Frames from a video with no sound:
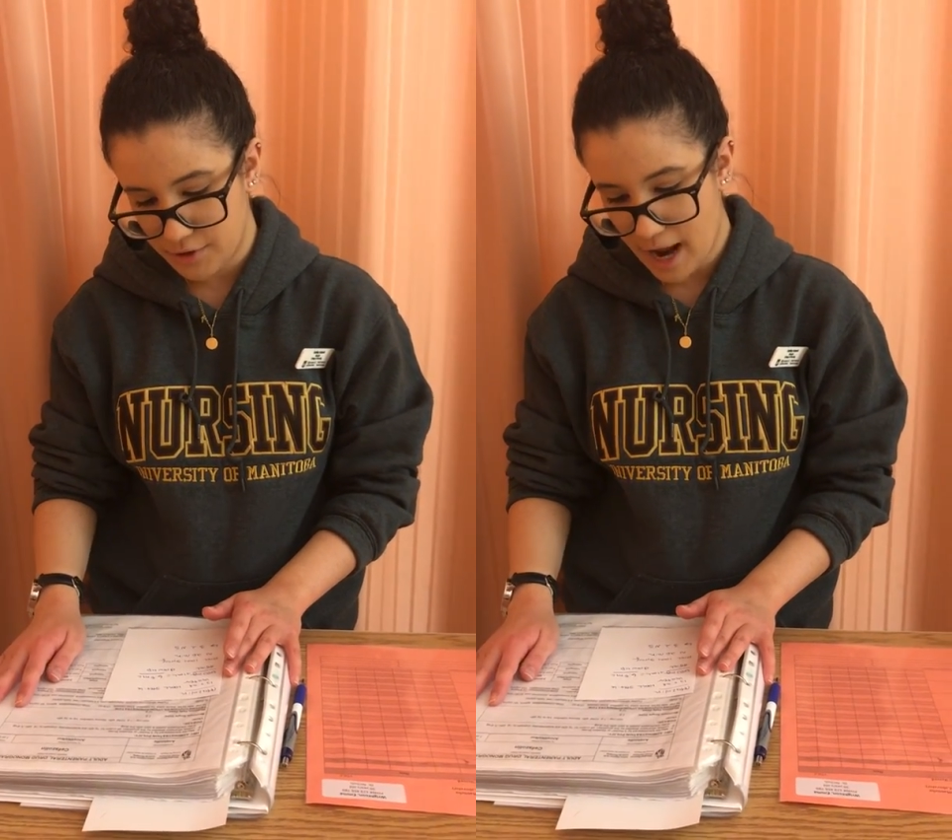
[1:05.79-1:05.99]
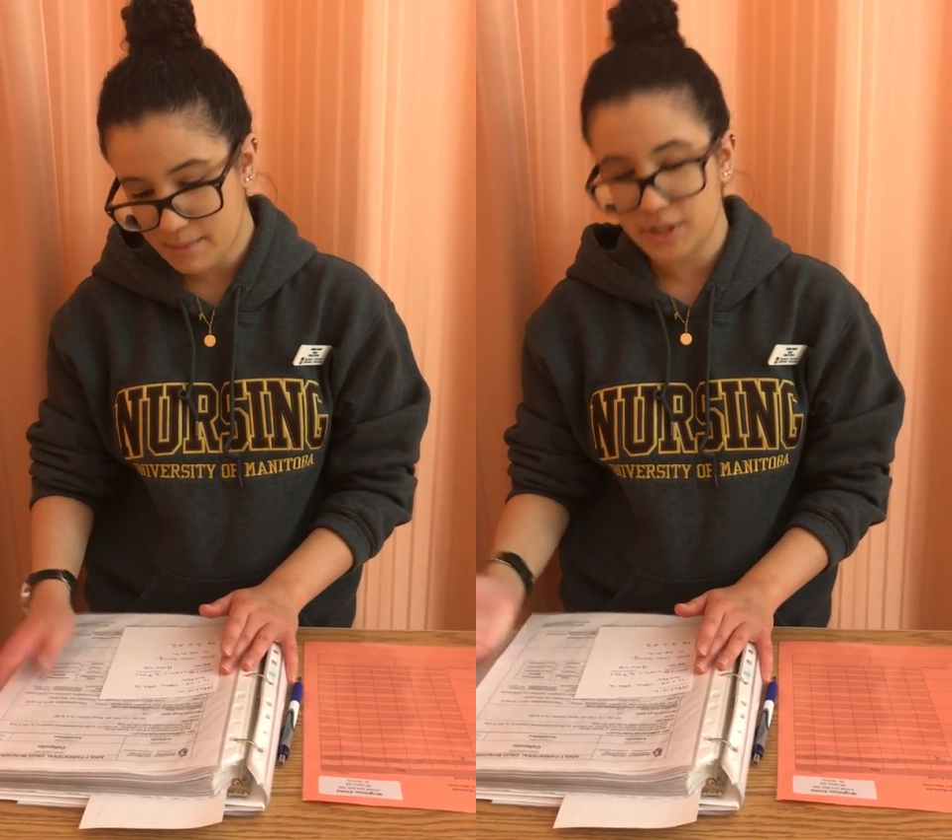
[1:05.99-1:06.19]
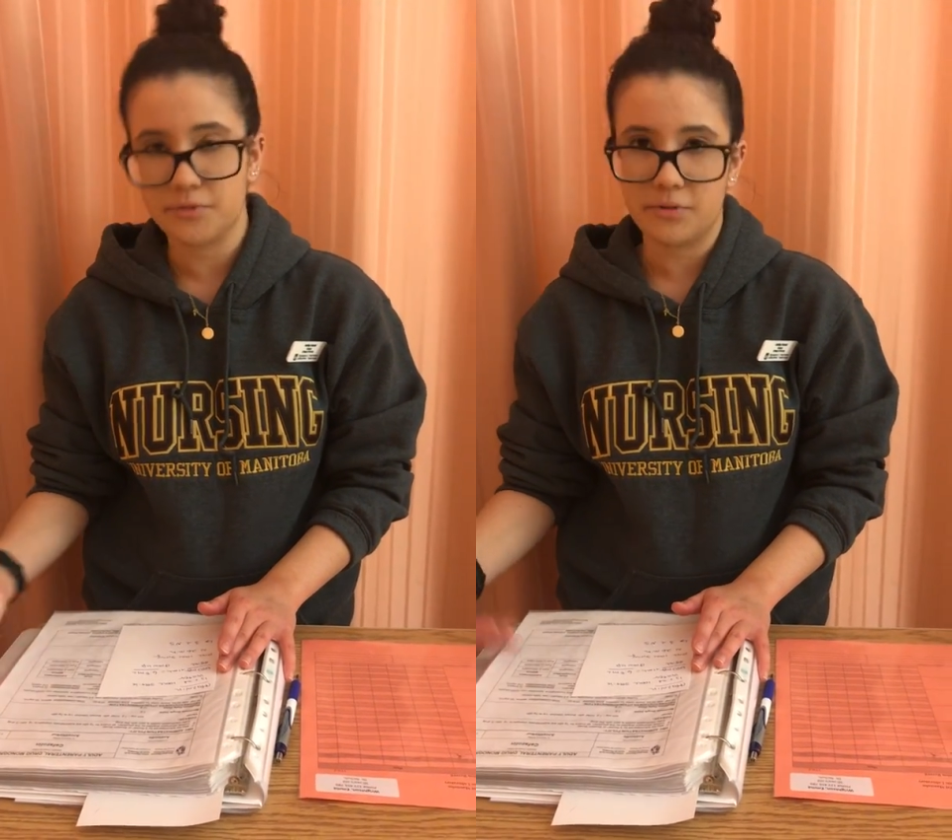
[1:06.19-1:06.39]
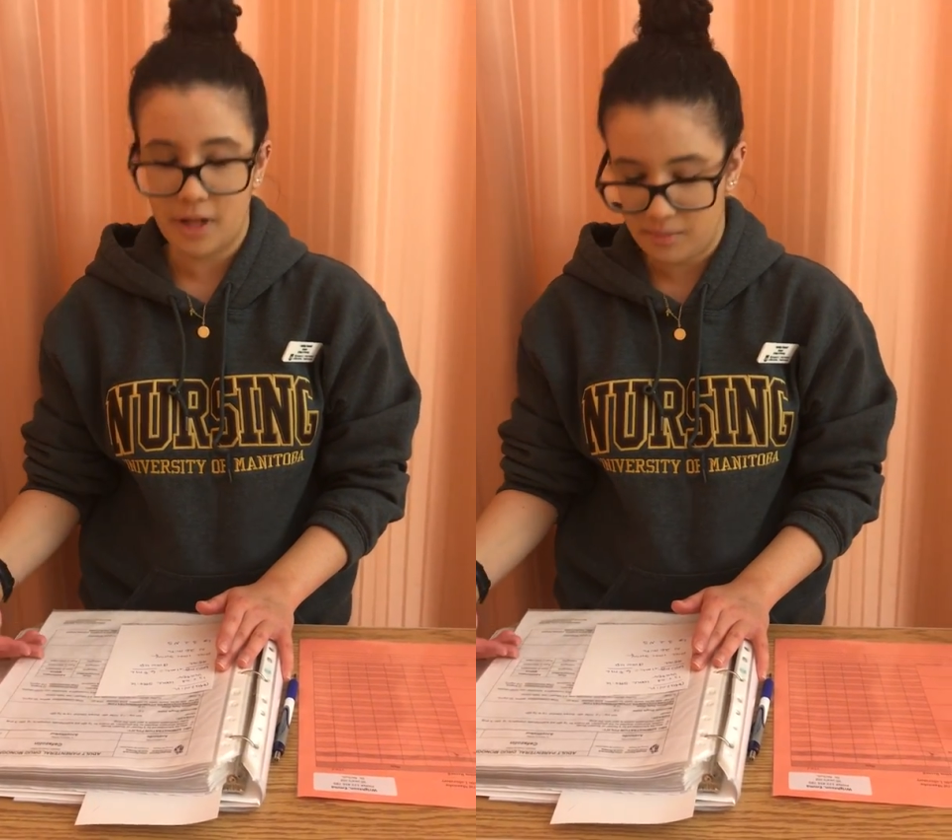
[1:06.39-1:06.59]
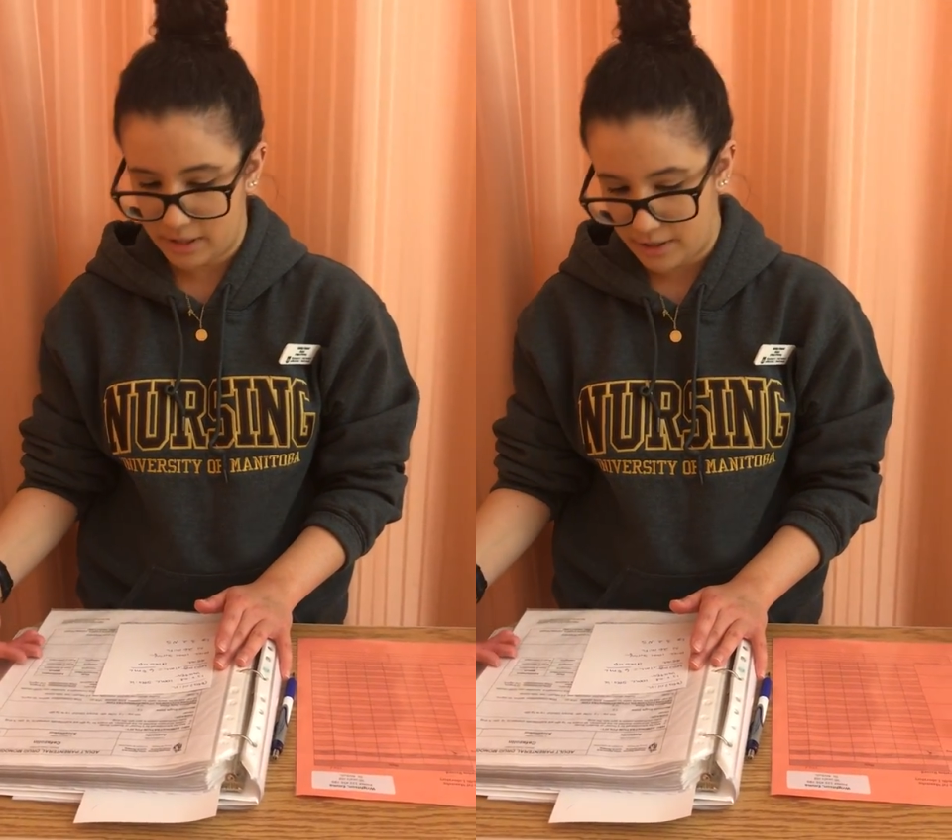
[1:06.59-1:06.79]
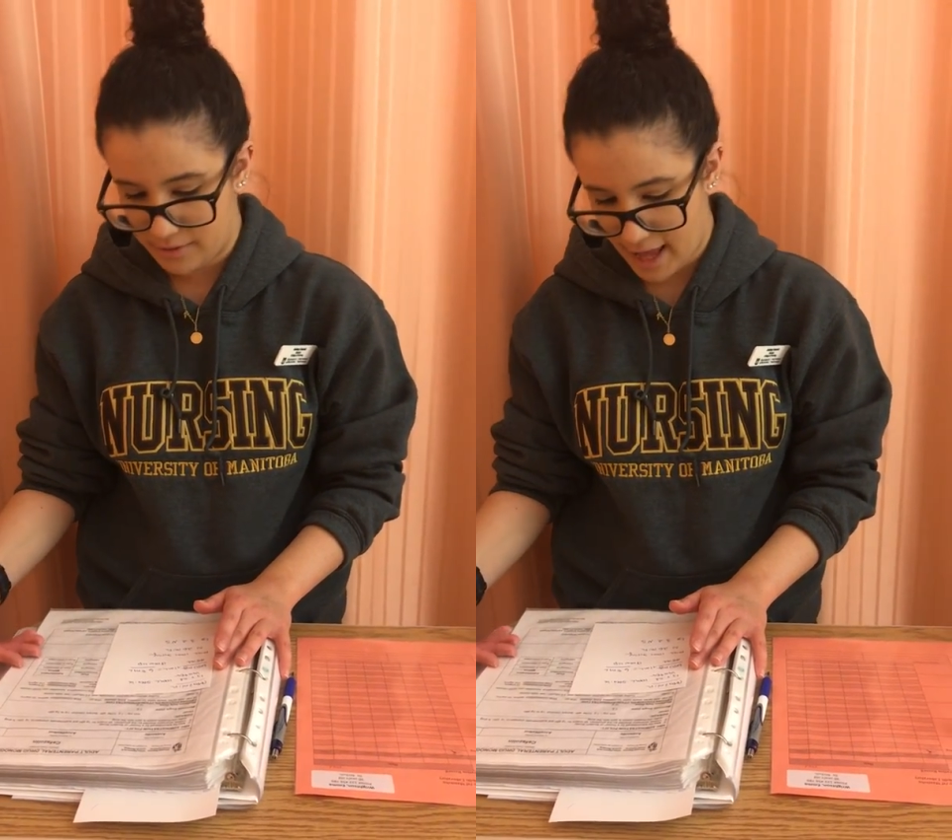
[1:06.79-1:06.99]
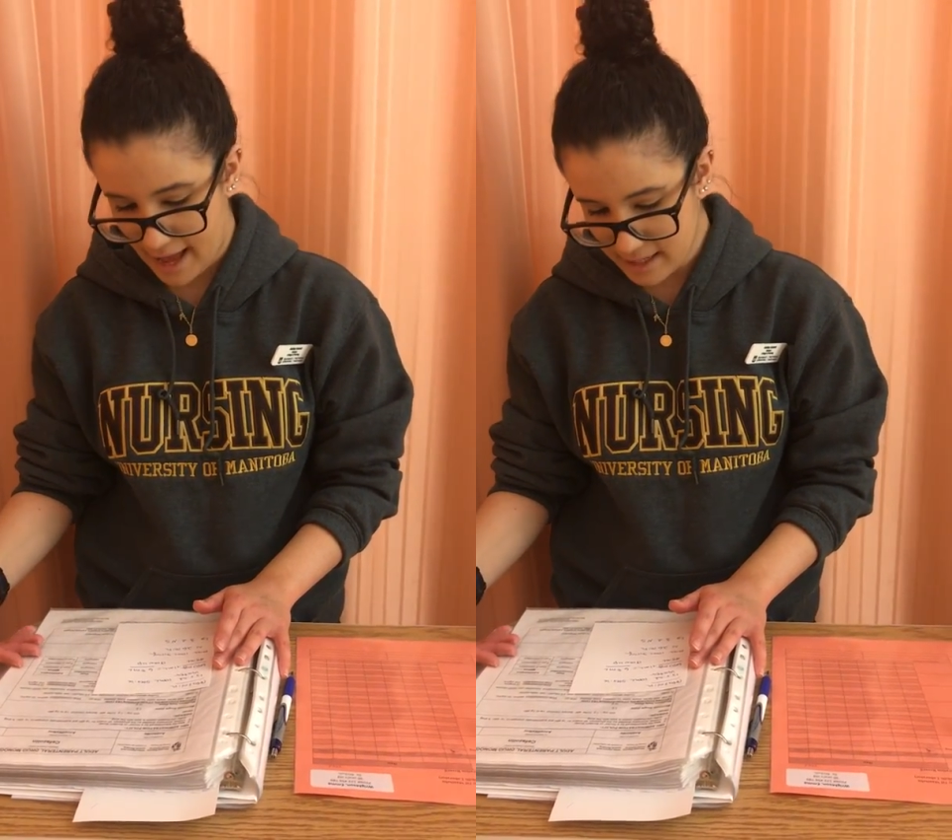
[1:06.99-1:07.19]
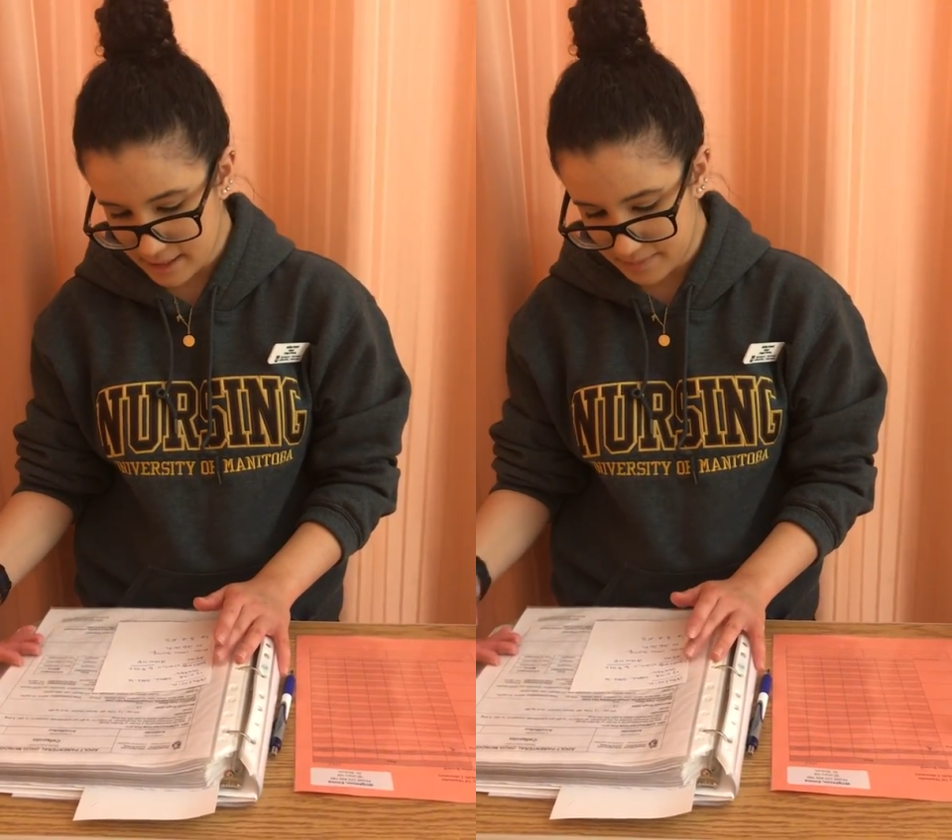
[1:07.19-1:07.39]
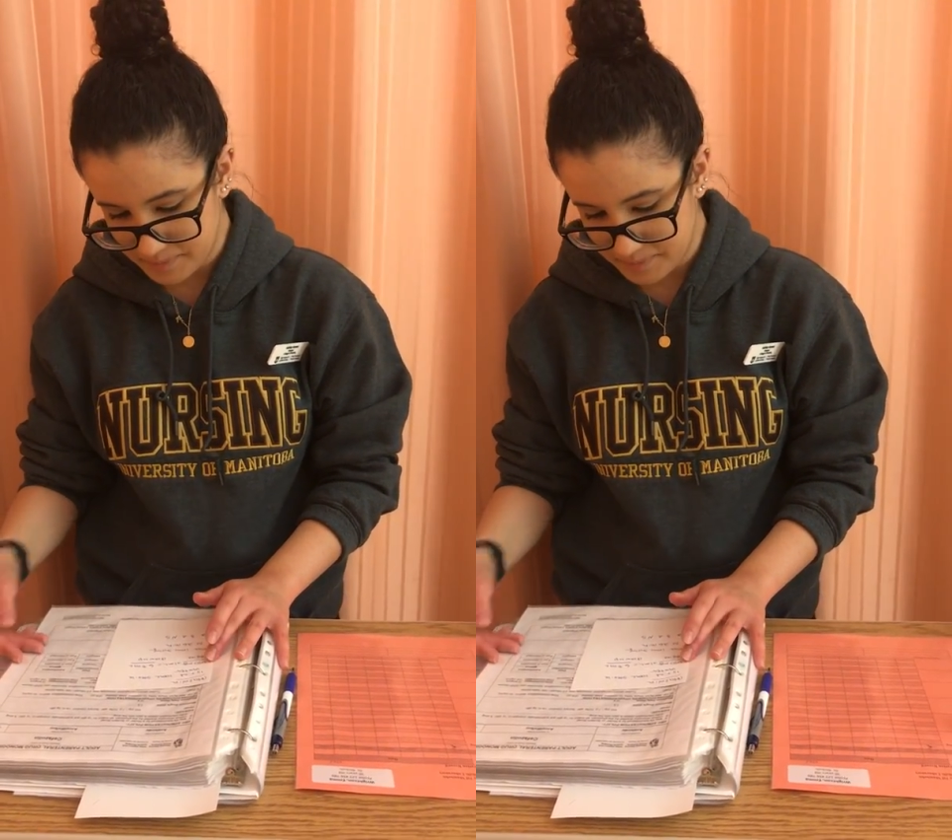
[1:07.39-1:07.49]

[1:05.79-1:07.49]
grams, so we're well below that.